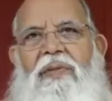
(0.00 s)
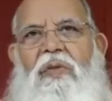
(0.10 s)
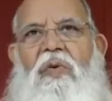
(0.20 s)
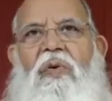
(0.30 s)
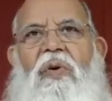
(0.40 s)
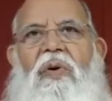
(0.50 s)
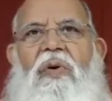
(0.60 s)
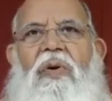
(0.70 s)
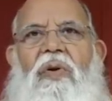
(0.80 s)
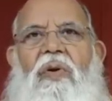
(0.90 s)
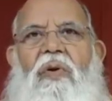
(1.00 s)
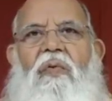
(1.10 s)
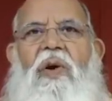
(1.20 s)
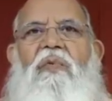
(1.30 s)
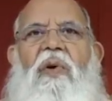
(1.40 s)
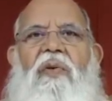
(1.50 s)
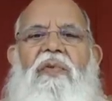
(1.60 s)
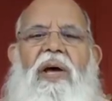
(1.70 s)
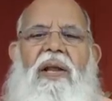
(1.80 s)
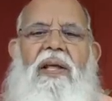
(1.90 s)
So, what for
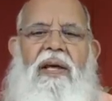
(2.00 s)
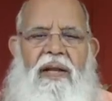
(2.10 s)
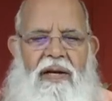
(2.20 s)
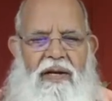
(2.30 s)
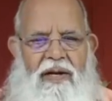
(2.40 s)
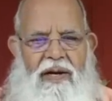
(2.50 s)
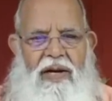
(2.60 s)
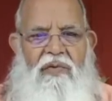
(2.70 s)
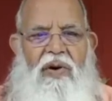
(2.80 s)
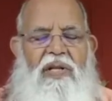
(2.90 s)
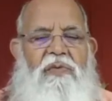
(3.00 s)
we are here and what is